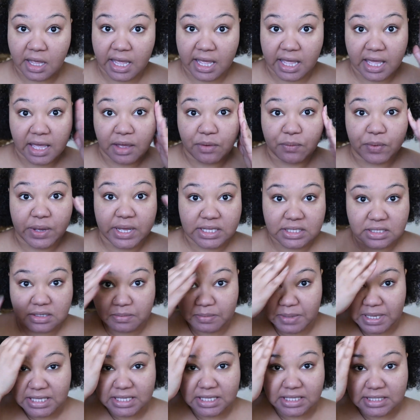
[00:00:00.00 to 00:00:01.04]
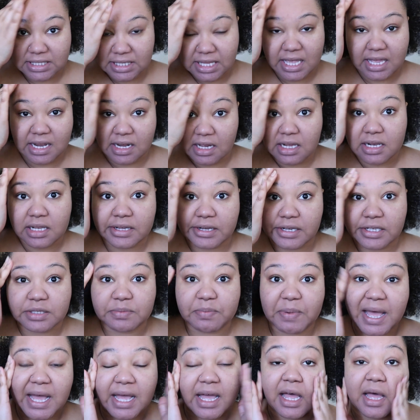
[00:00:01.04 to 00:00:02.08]
I can't wait till my skin
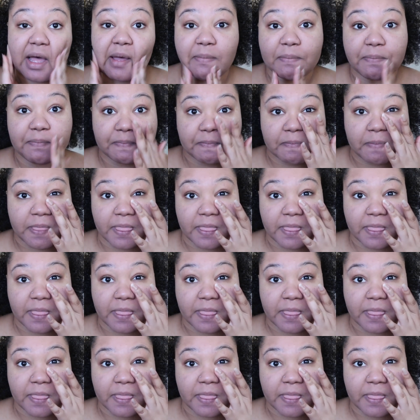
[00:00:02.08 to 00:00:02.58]
clears back up.